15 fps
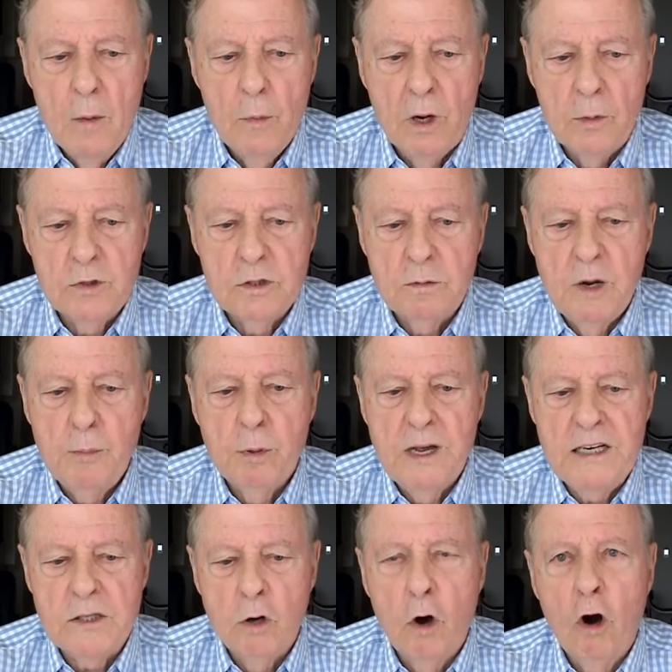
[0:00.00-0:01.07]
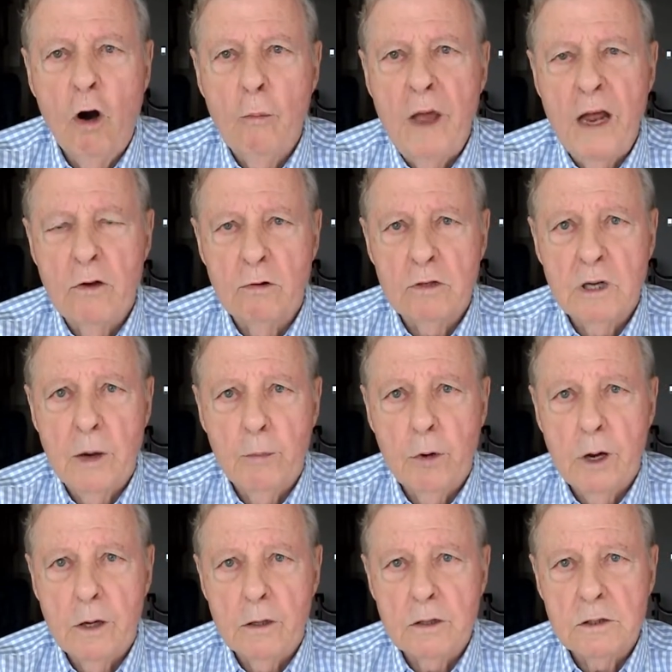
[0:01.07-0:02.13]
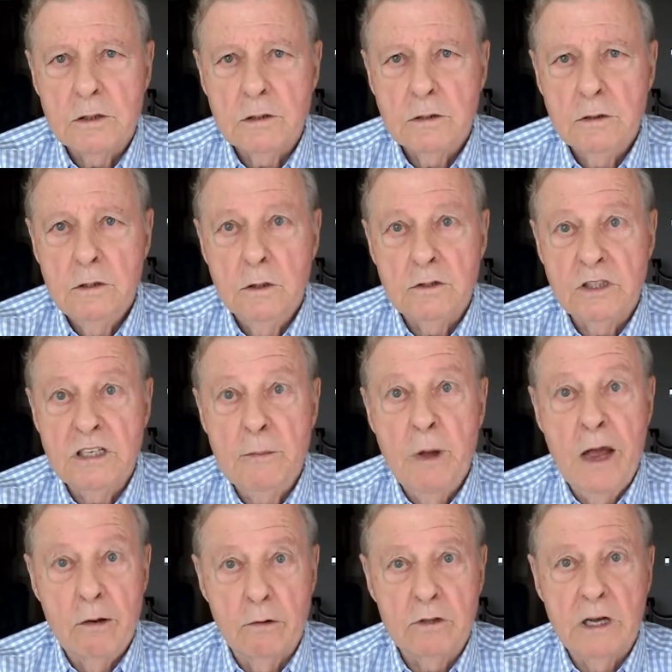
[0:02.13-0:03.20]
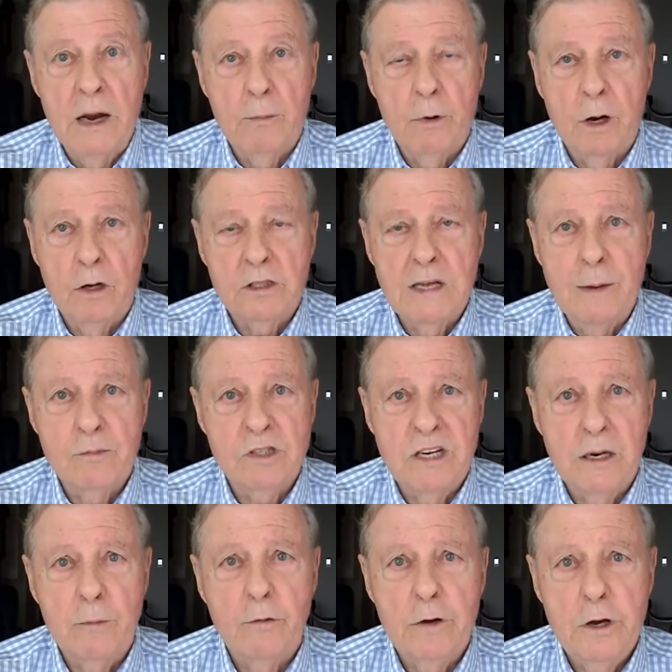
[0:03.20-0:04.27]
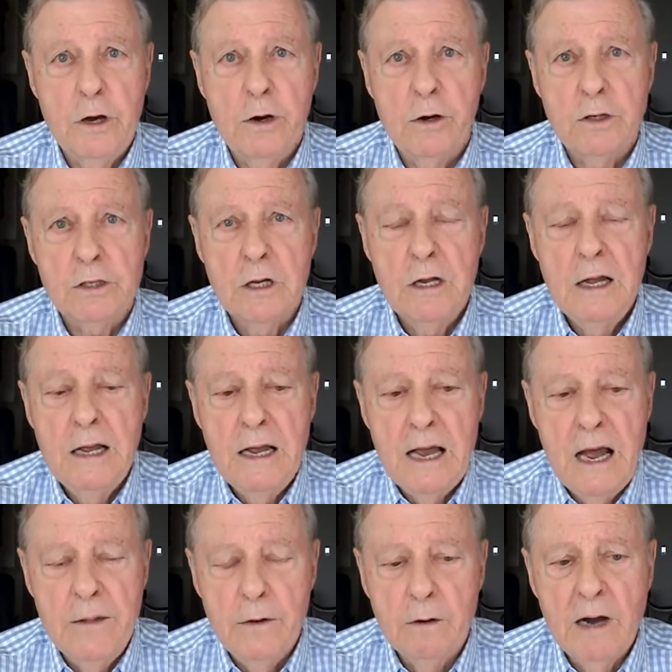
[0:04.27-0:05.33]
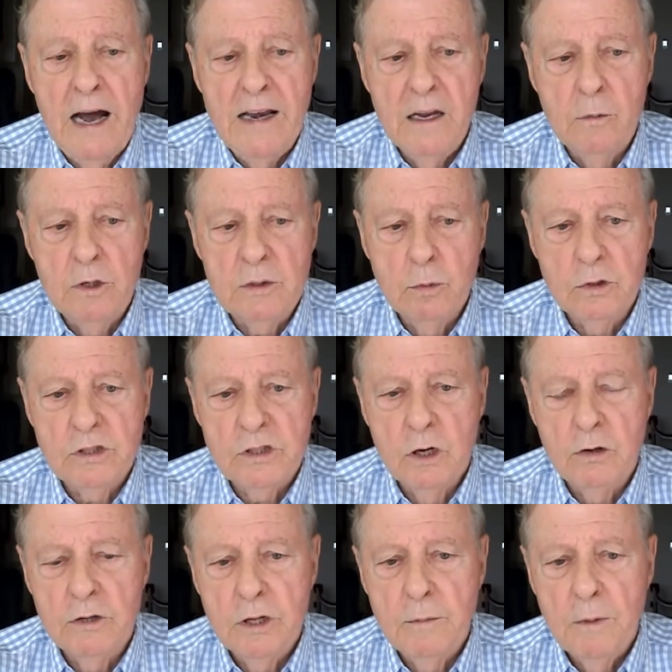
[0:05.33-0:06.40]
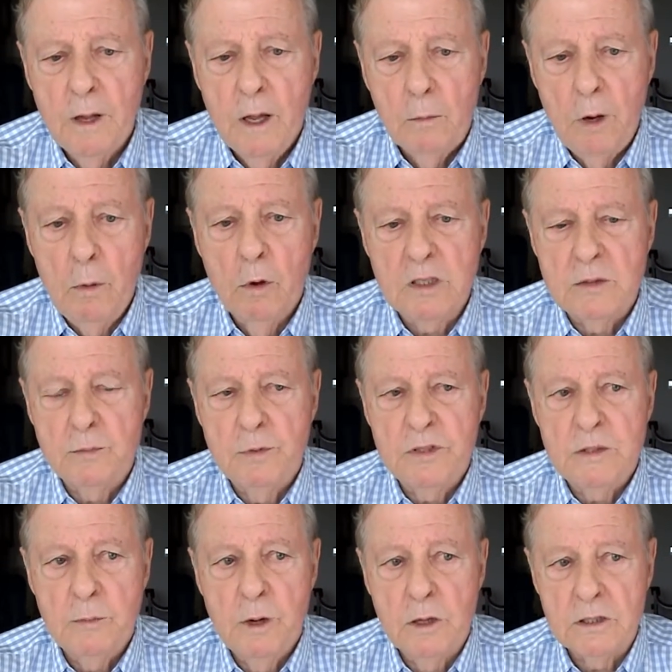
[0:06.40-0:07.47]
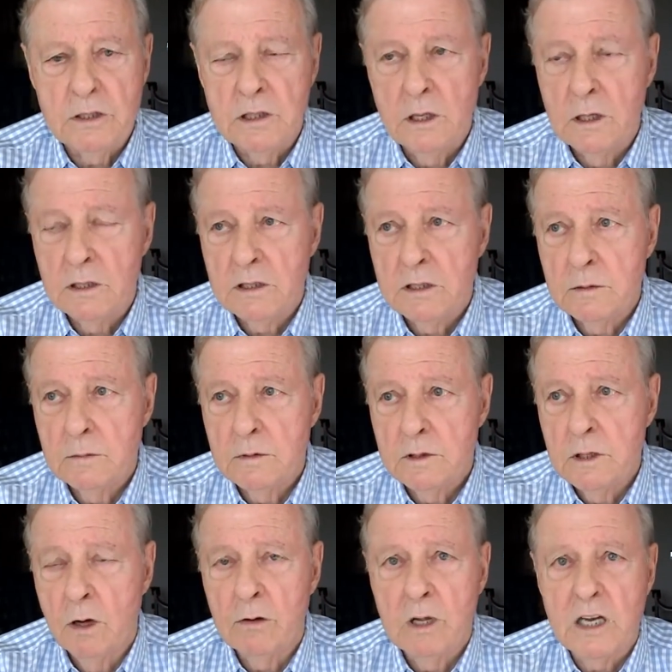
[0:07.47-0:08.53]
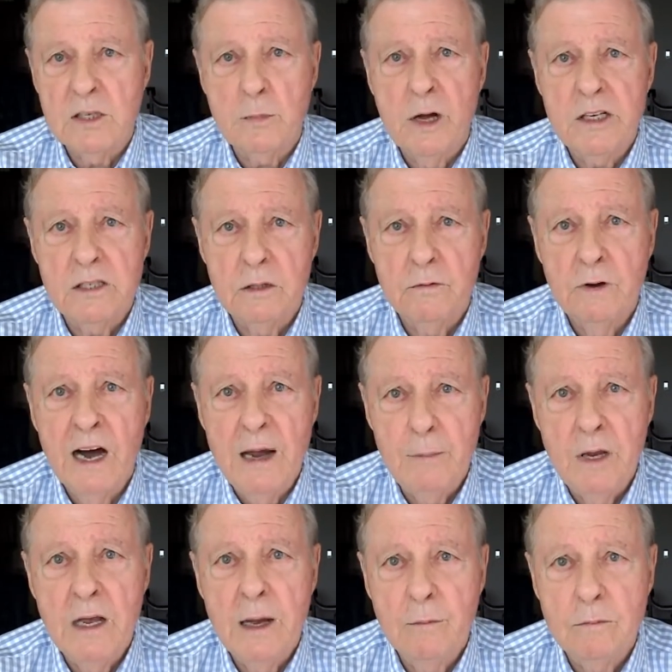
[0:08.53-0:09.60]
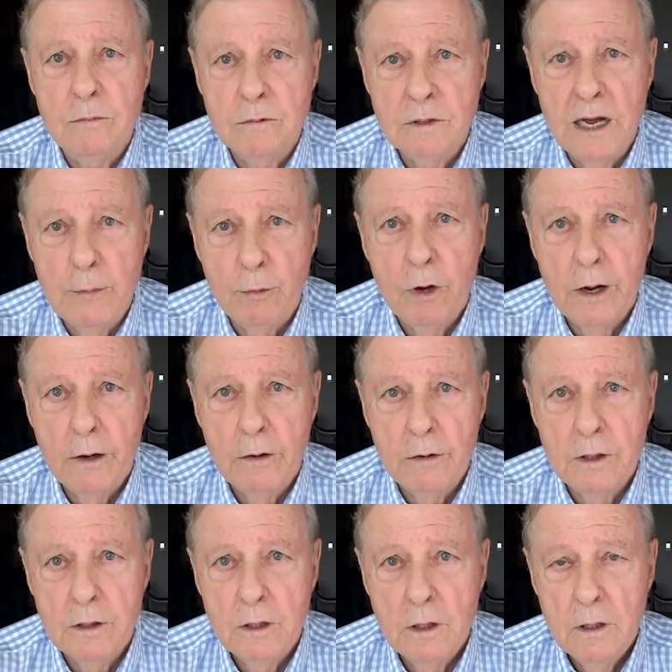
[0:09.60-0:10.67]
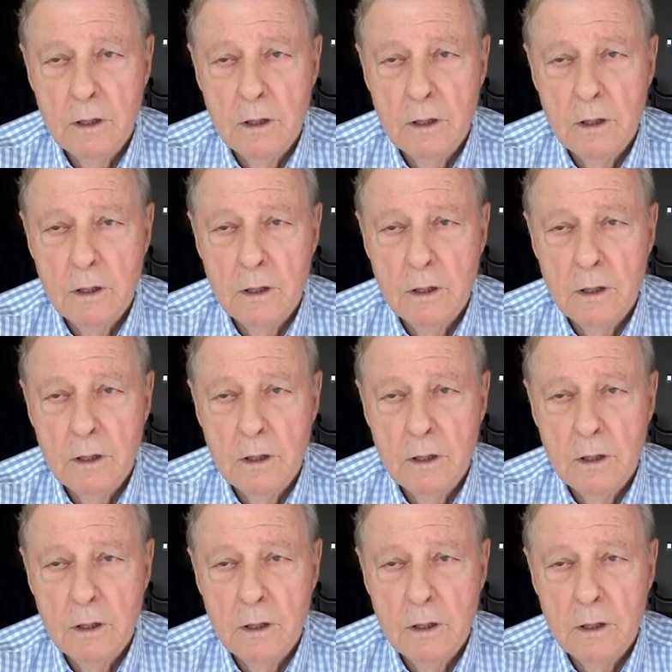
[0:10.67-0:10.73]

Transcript: but it was to replace all manual typewriters you don't see manual typewriters, haven't seen them for years. And their idea was we'll sell the, we won't sp- uh, uh, sell the expensive IBM typewriter that